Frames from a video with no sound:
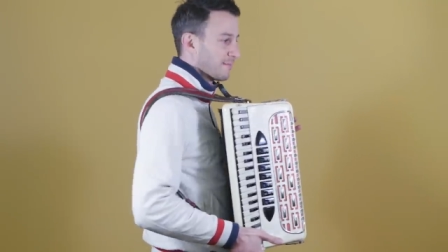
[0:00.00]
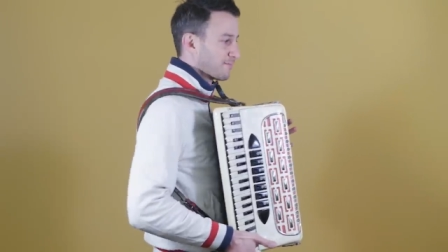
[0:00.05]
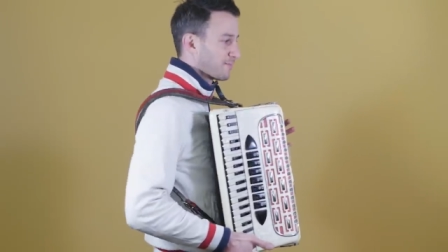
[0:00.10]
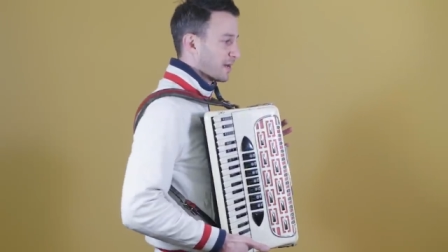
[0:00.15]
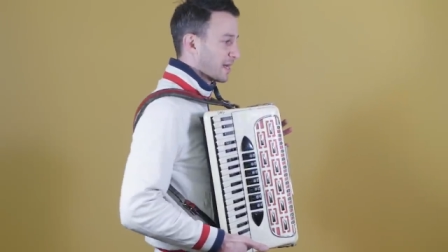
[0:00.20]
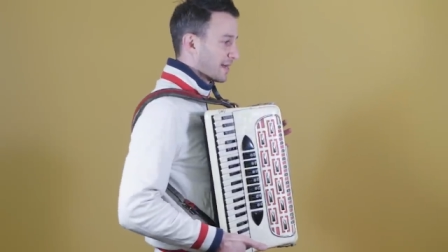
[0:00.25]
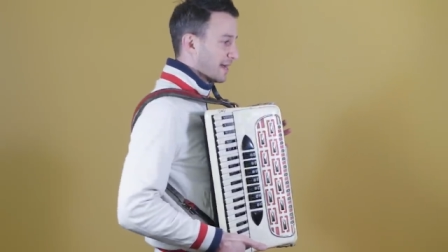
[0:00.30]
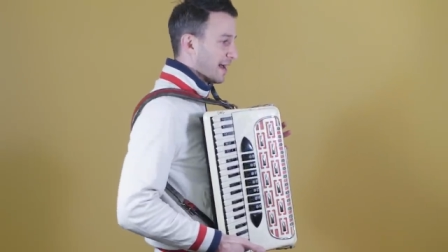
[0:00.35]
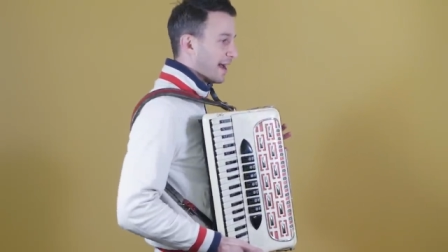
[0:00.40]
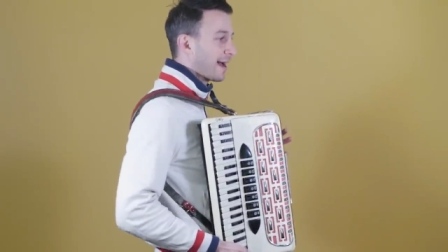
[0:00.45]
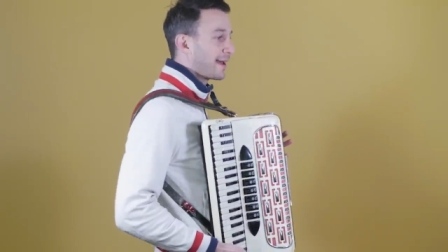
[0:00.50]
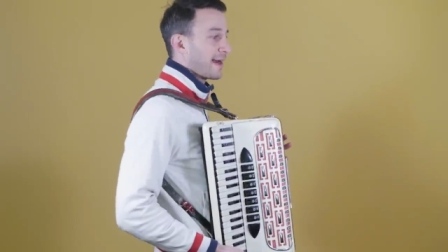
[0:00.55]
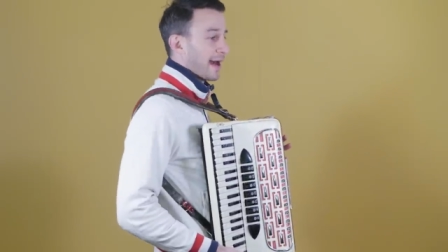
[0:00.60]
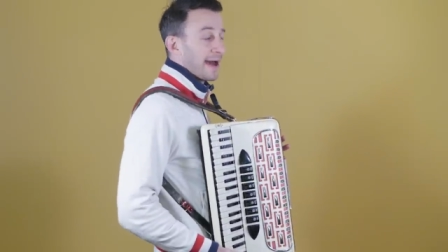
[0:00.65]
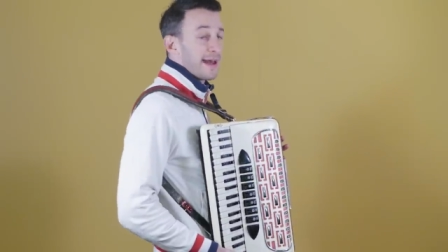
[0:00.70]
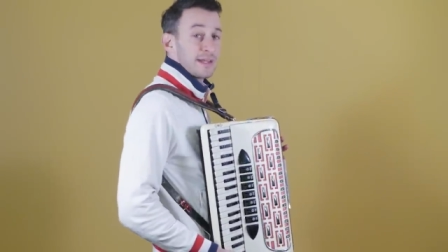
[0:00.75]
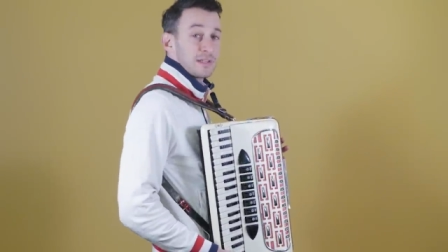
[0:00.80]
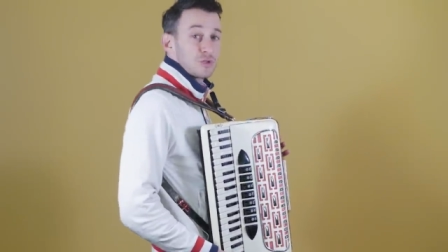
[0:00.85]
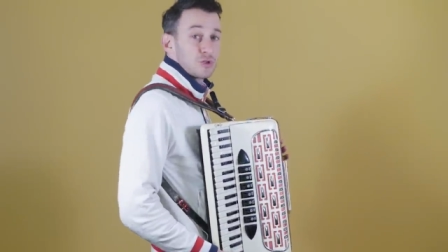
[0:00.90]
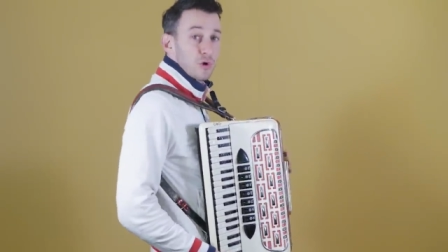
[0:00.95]
but
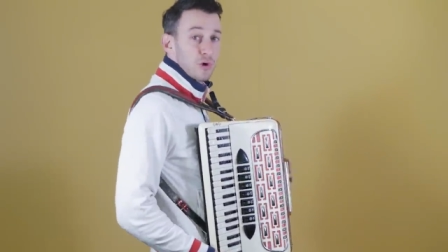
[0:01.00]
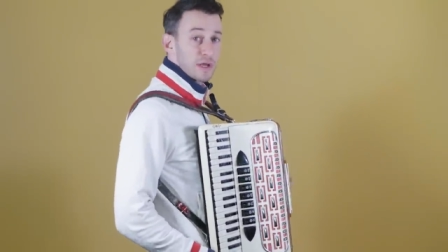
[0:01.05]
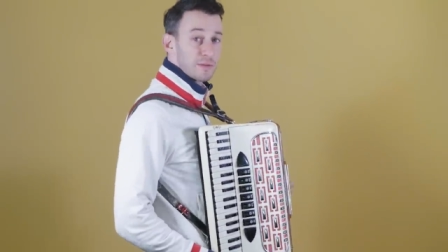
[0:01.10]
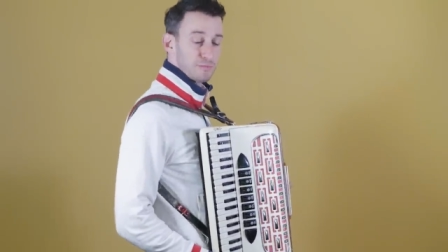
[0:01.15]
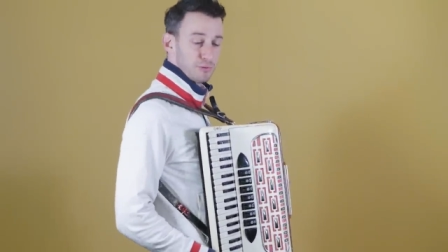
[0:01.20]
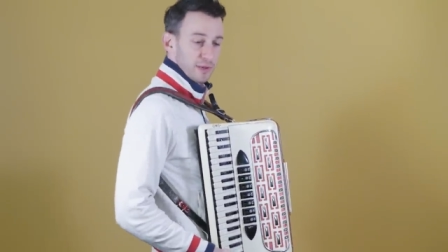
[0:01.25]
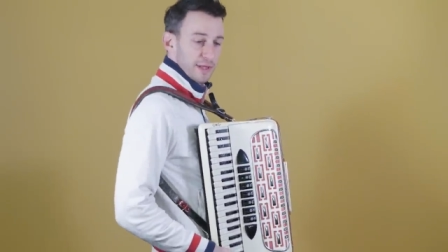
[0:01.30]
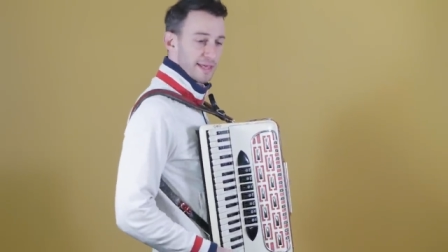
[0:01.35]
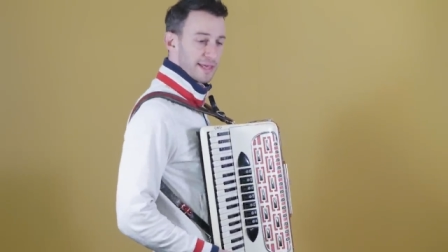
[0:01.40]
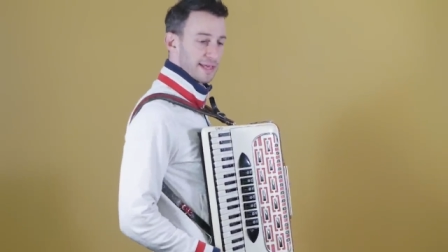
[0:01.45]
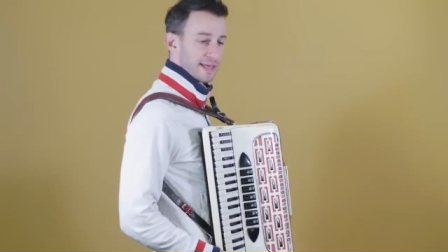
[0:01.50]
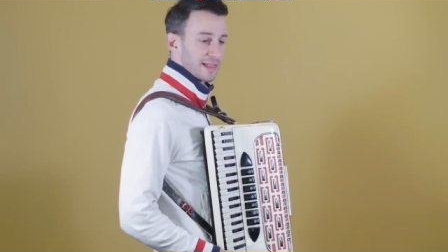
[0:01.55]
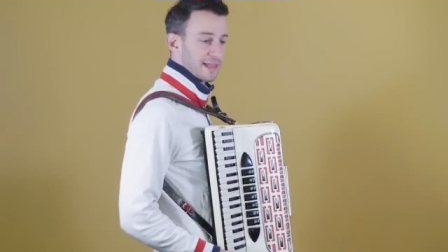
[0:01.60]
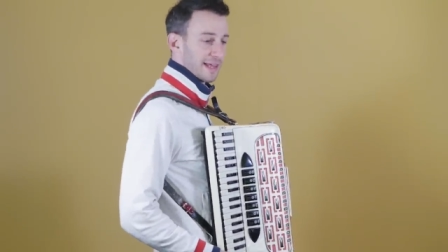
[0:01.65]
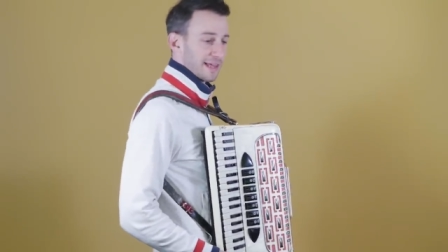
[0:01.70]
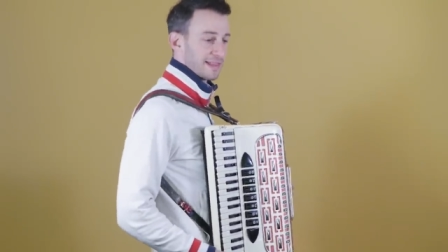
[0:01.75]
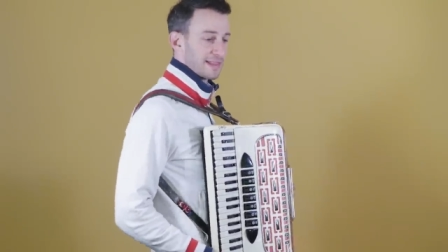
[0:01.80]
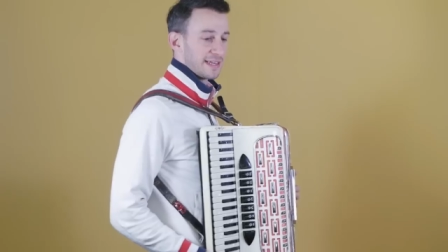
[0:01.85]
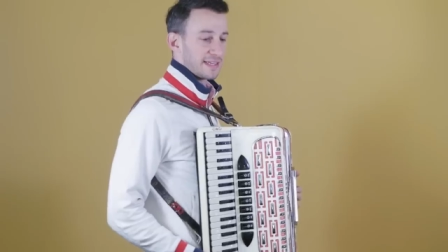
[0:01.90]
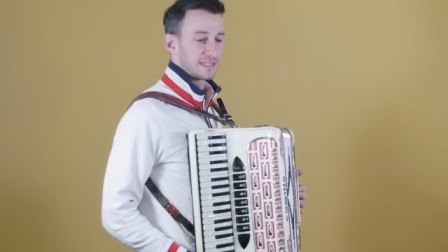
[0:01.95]
I enjoy playing it
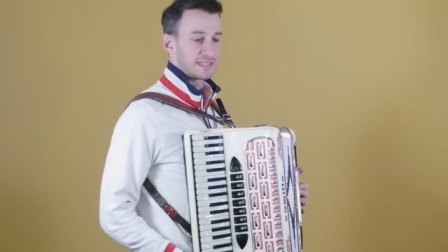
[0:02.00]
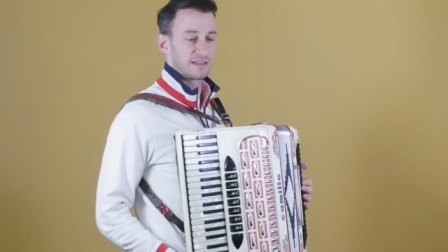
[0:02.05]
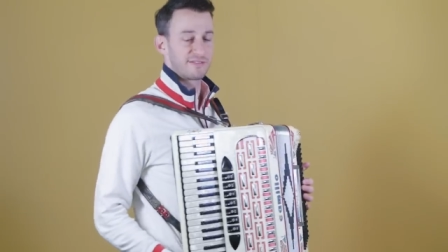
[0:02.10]
like this.